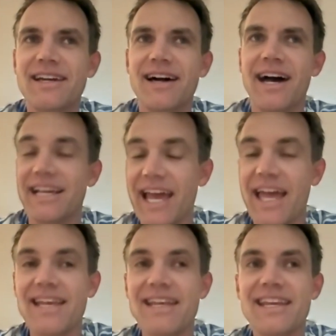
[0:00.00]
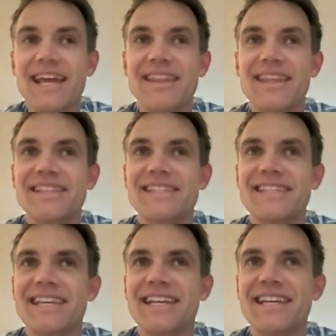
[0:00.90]
again and then
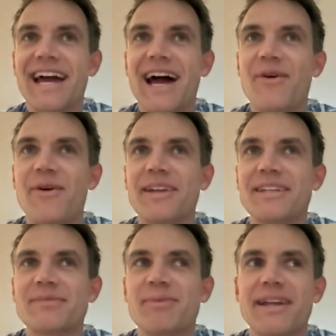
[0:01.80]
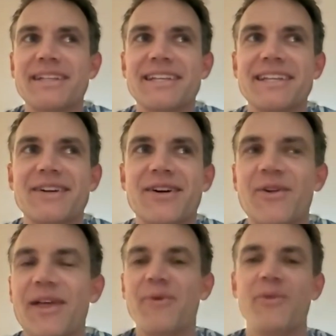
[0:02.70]
seeing how unexpected
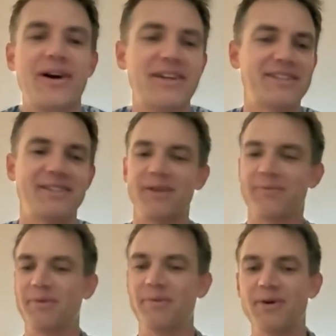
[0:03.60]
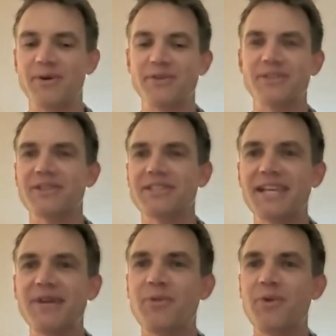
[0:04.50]
all that was to the promoters and just
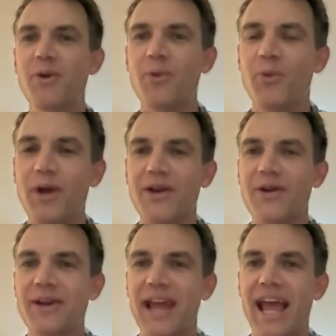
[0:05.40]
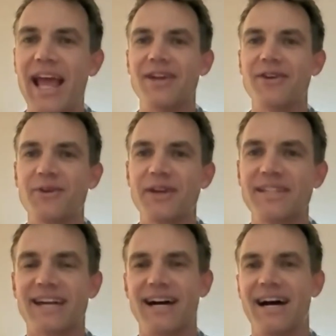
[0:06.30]
seeing what a weird, angry
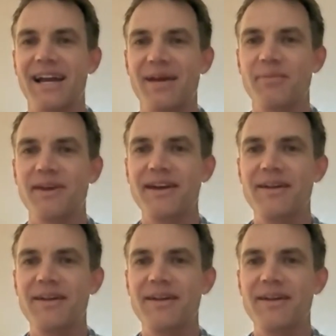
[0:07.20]
time